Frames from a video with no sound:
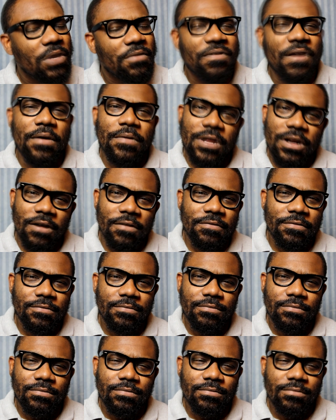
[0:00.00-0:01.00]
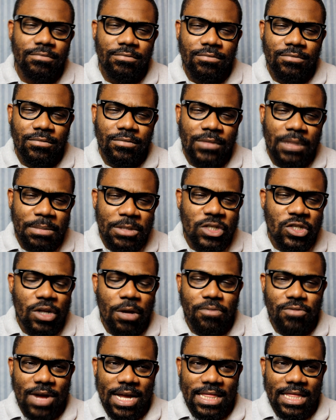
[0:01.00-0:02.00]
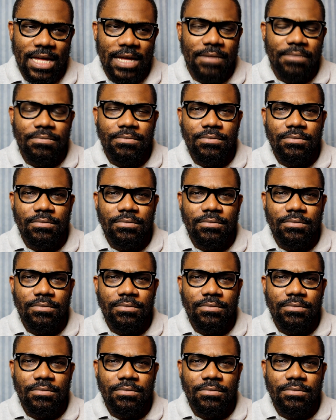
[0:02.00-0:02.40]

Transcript: fair enough. Let me stop right there.